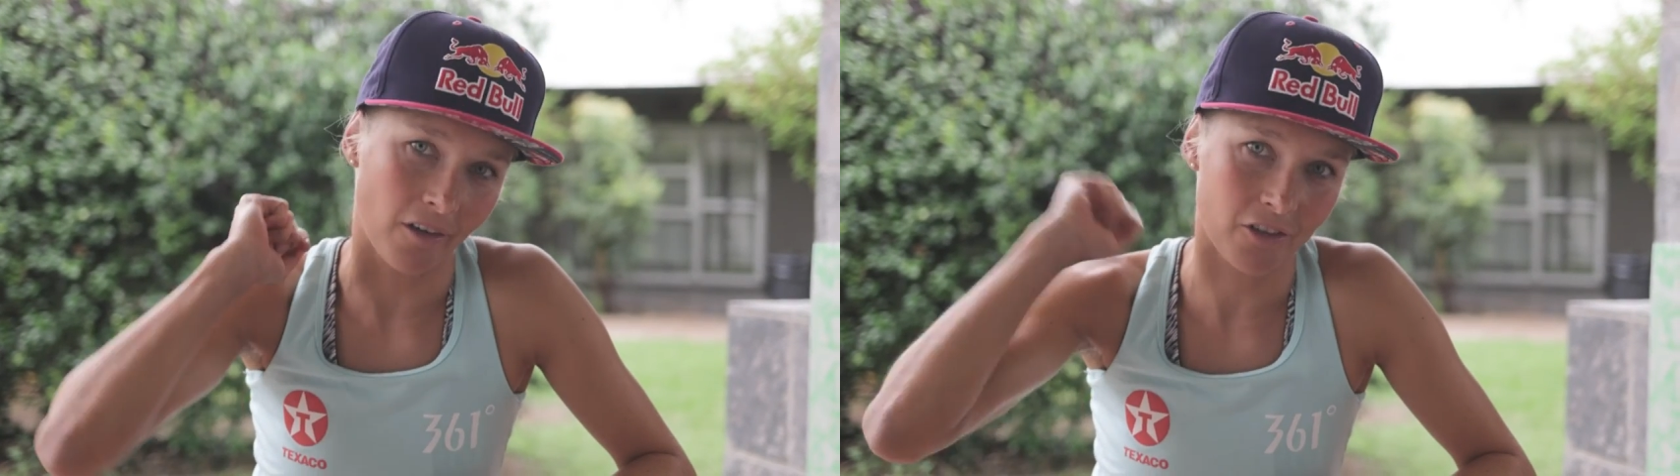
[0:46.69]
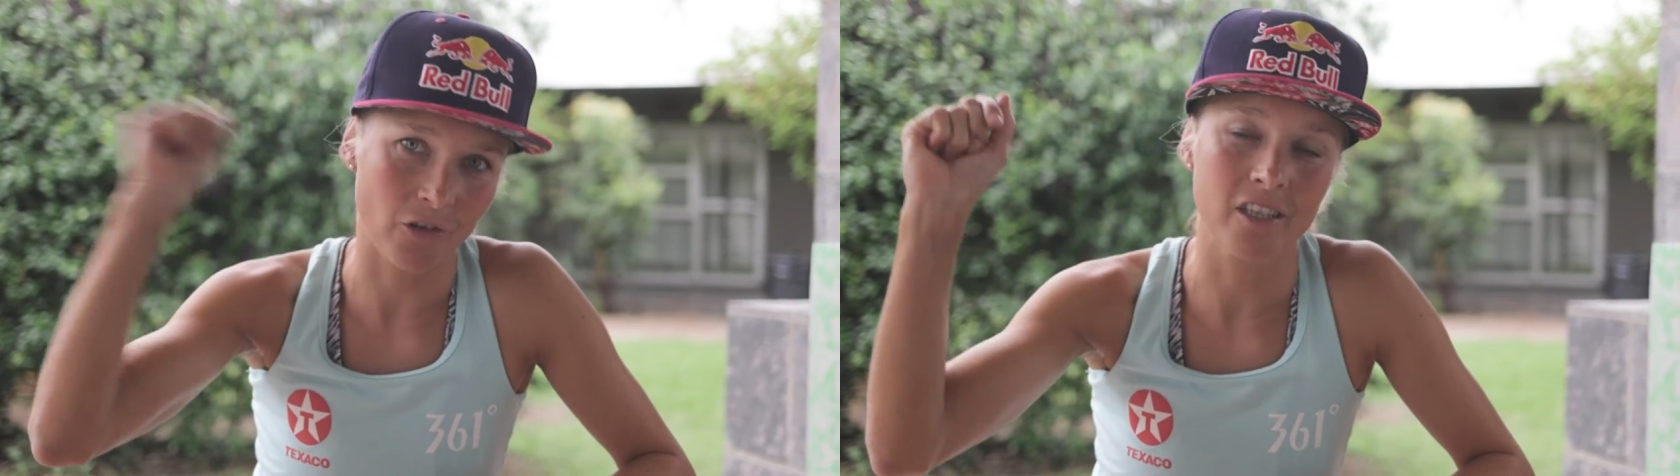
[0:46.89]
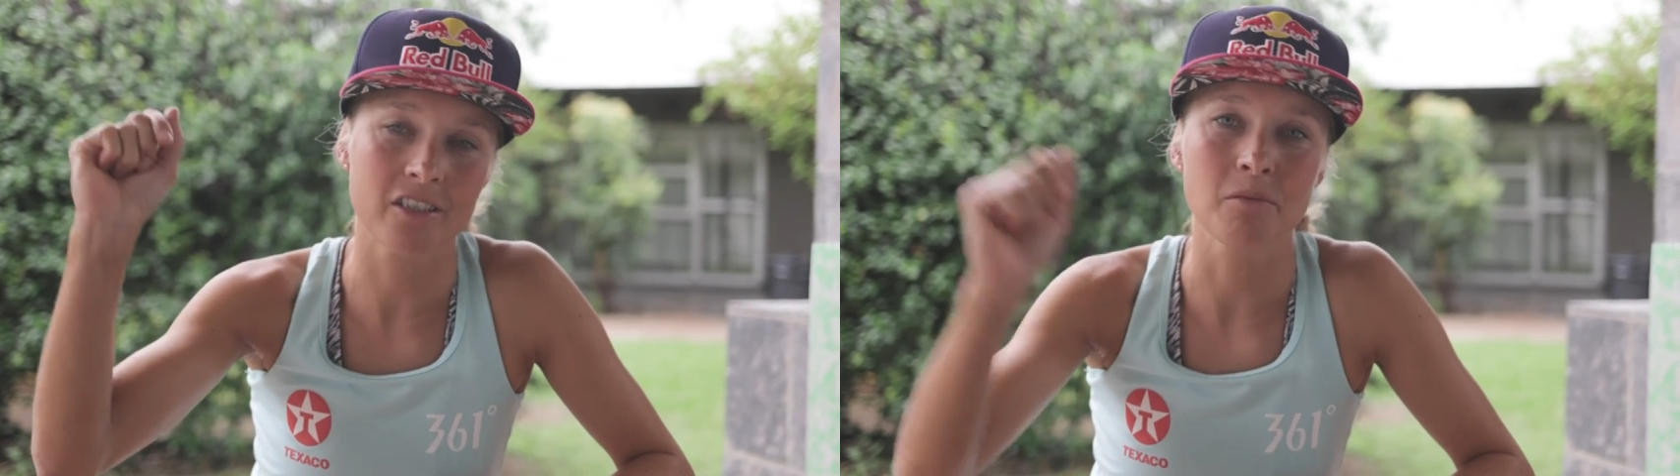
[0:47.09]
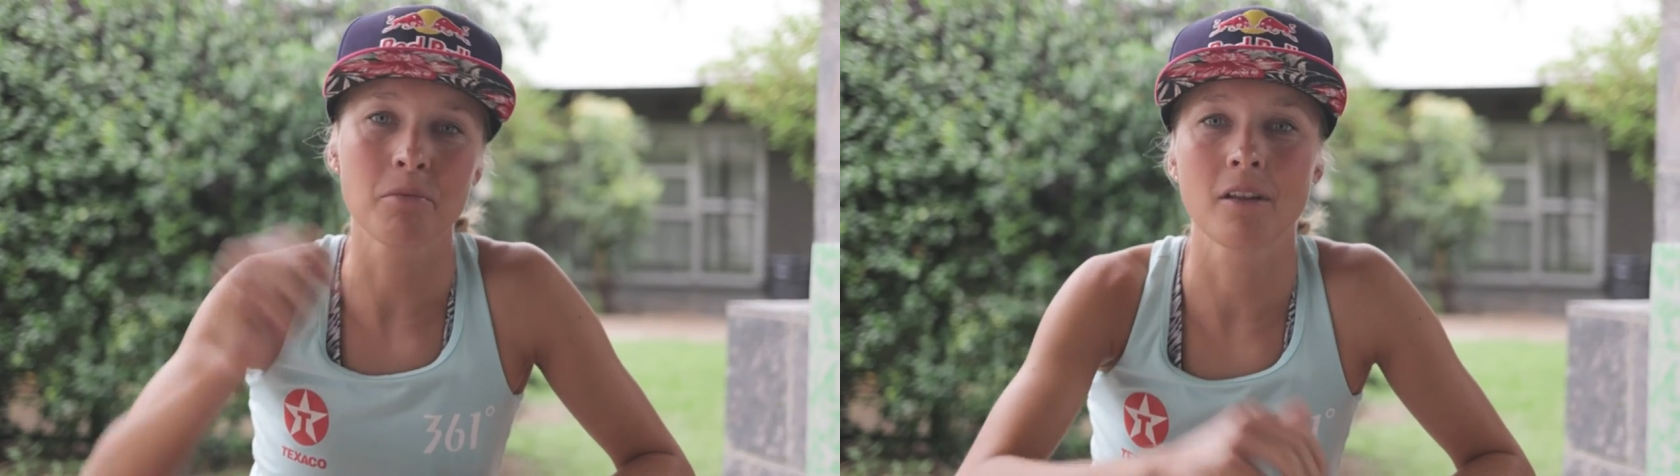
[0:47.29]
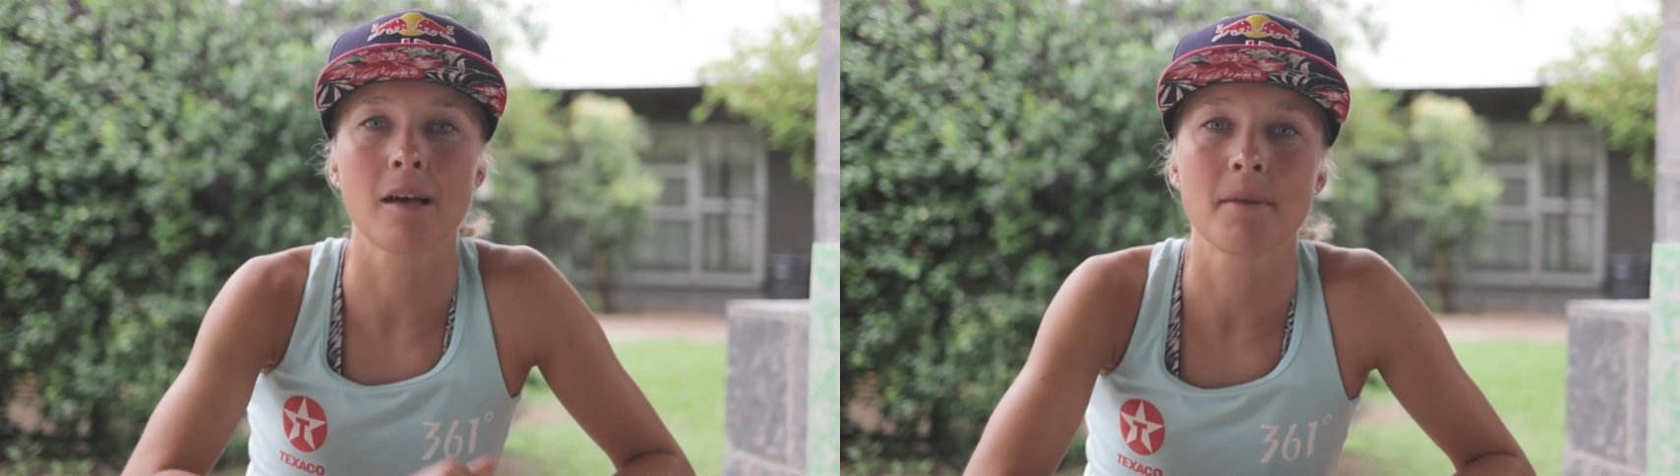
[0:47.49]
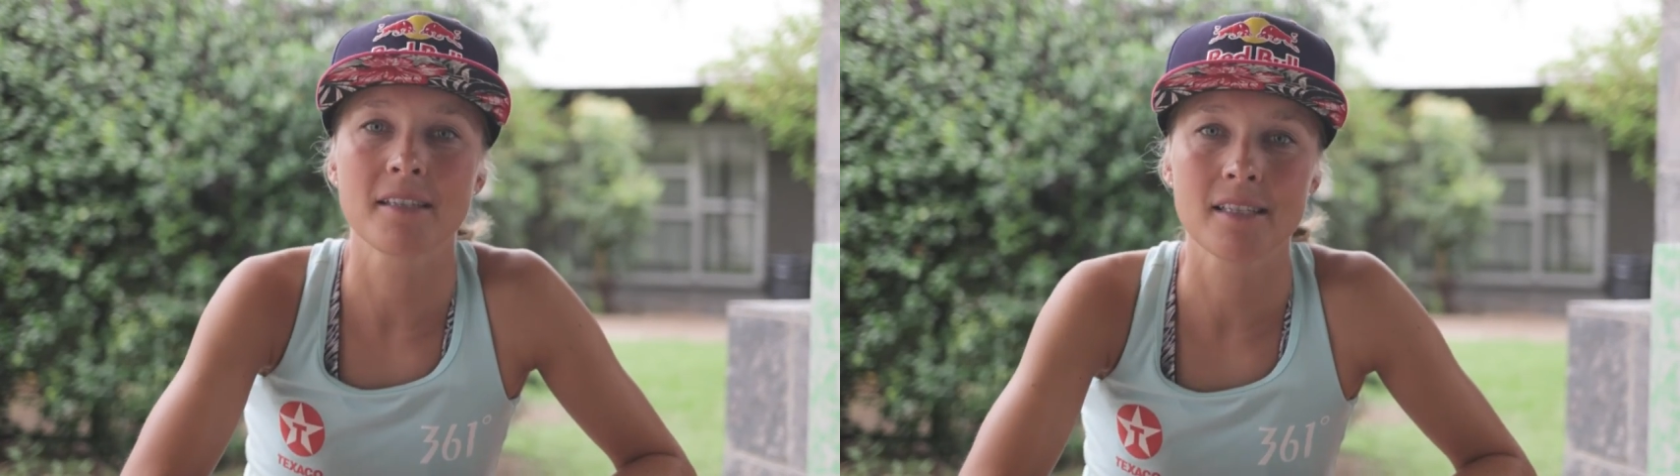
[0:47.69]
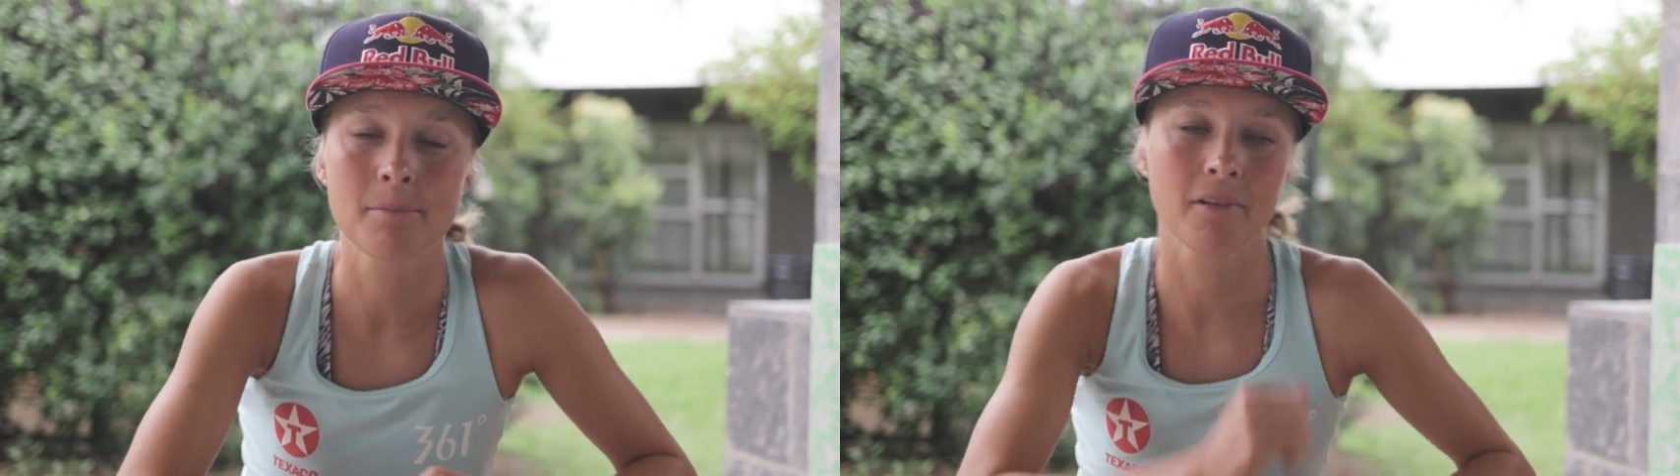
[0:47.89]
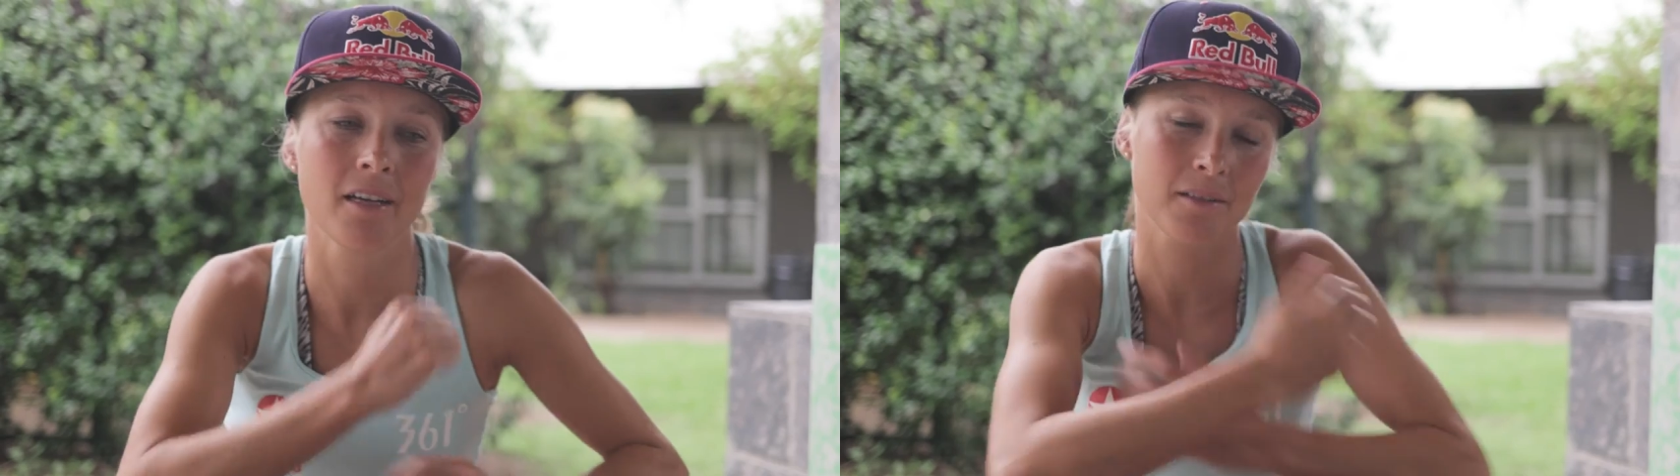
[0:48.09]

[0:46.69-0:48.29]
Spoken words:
I try to pull up my zipper